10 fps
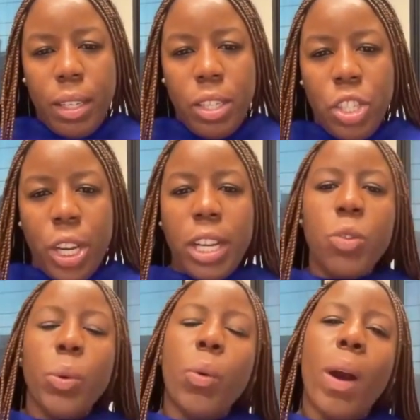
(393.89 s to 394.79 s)
Change
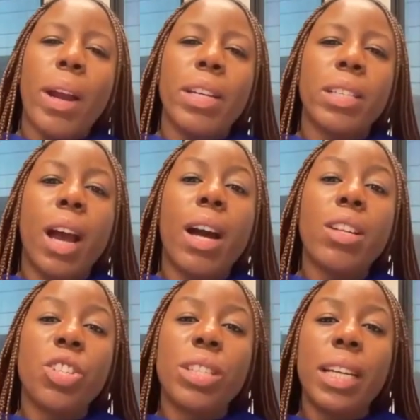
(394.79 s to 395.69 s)
requires
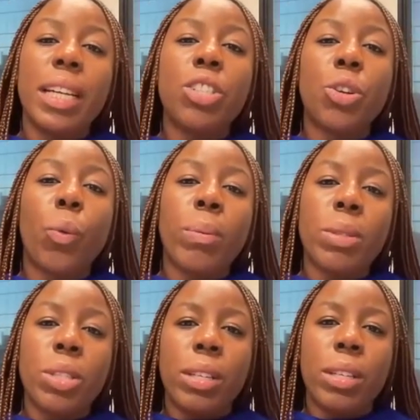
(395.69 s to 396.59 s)
conscious
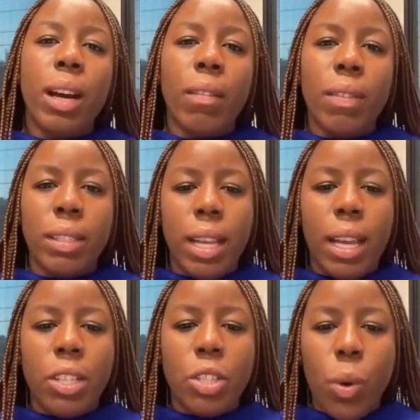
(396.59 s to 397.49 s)
interruption of the
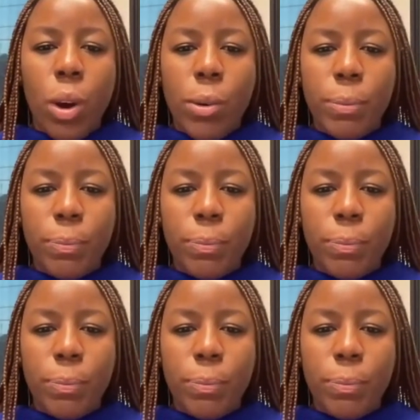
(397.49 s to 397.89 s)
status quo.